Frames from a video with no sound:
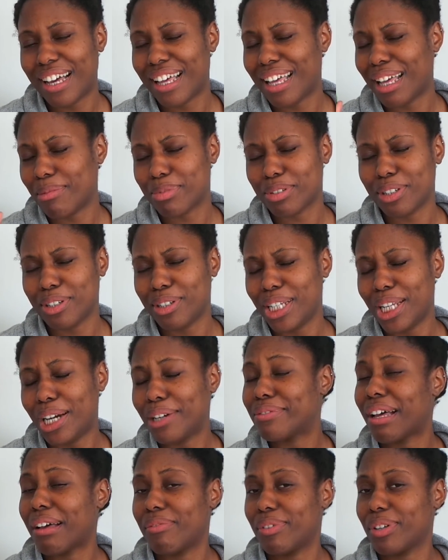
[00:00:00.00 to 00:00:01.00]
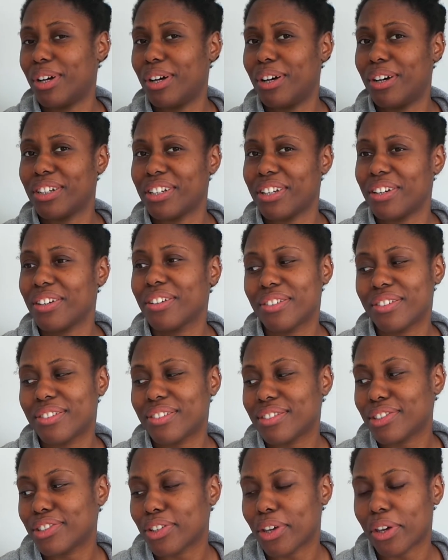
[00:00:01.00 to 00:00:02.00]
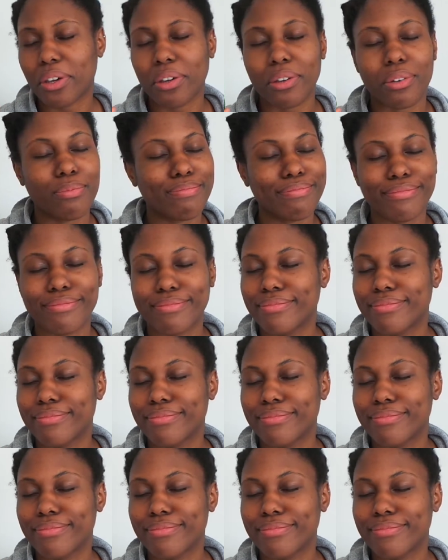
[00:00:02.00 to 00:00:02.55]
I absolutely love avocados, so